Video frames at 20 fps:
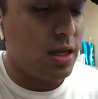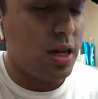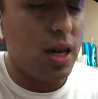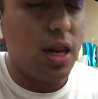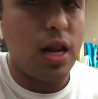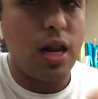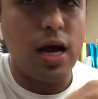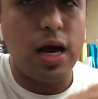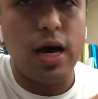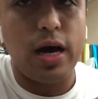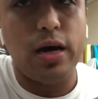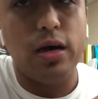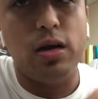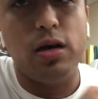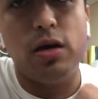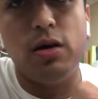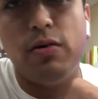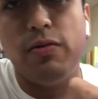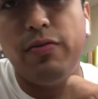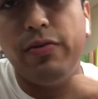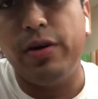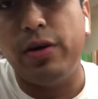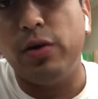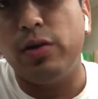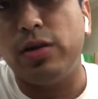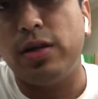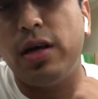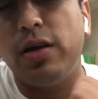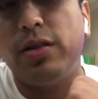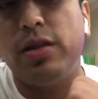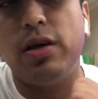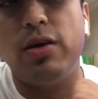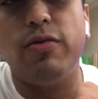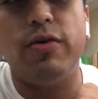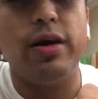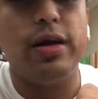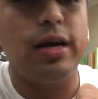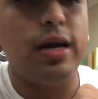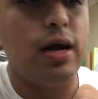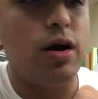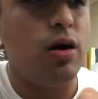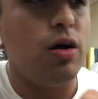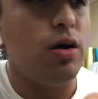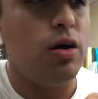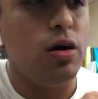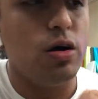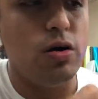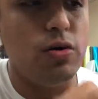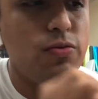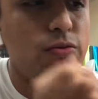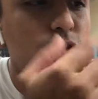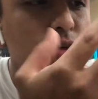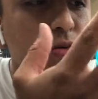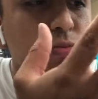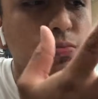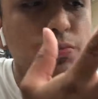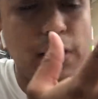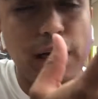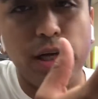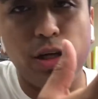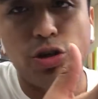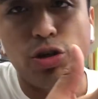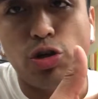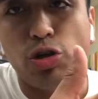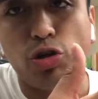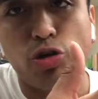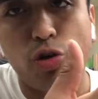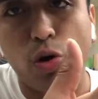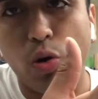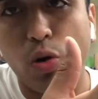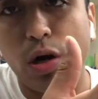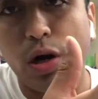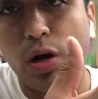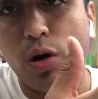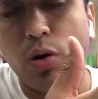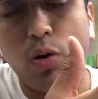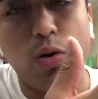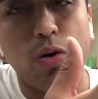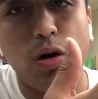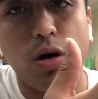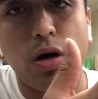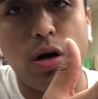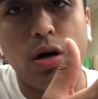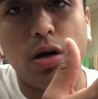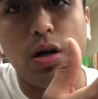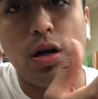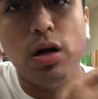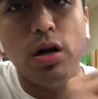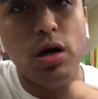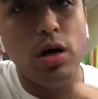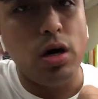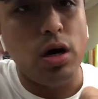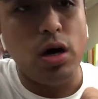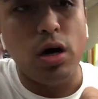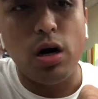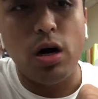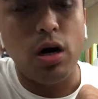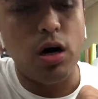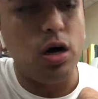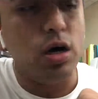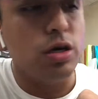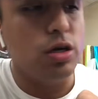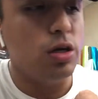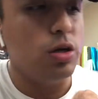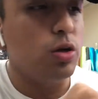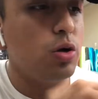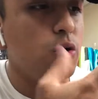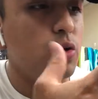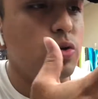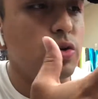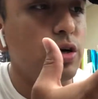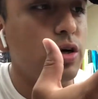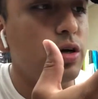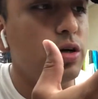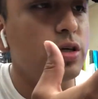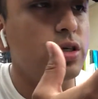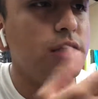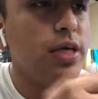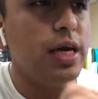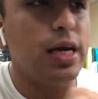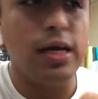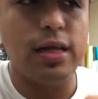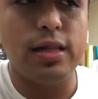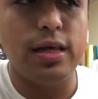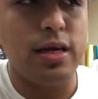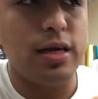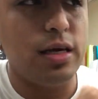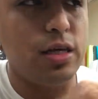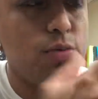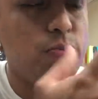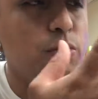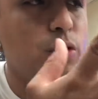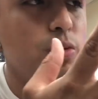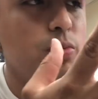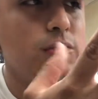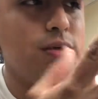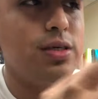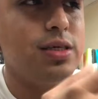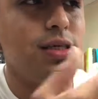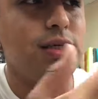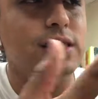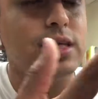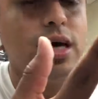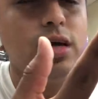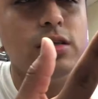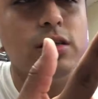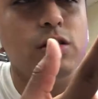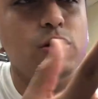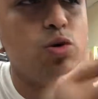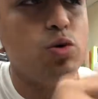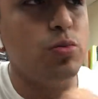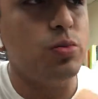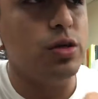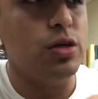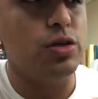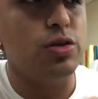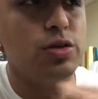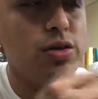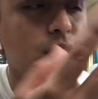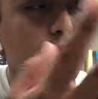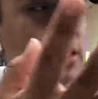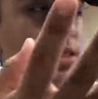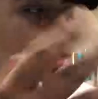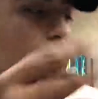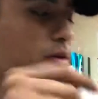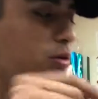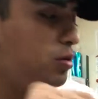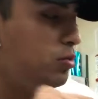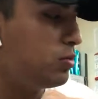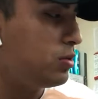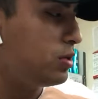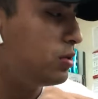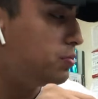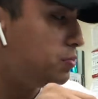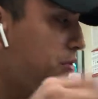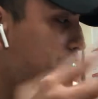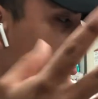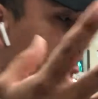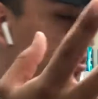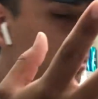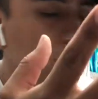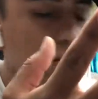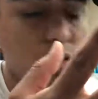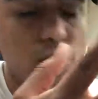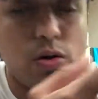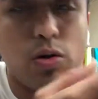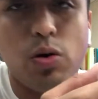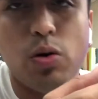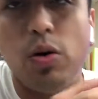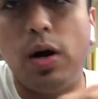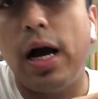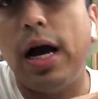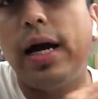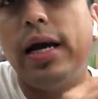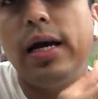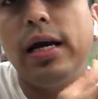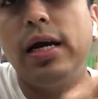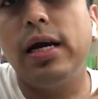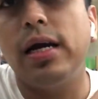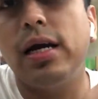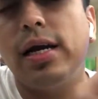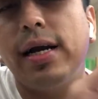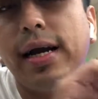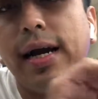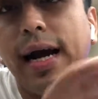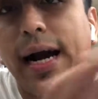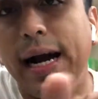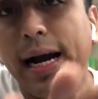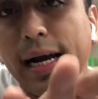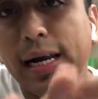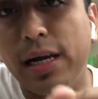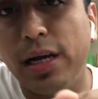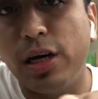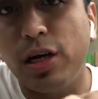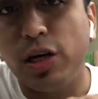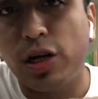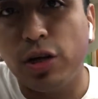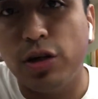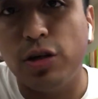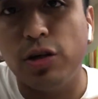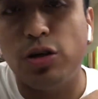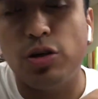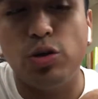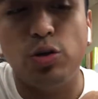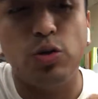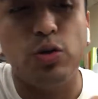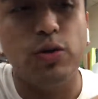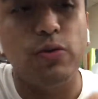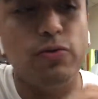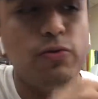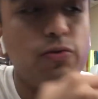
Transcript: lot of videos out there right now of just major trolling going on. You know, they're saying that each bulb is 6,000 lumens or 6,000 lumens, but you know, I highly encourage you, if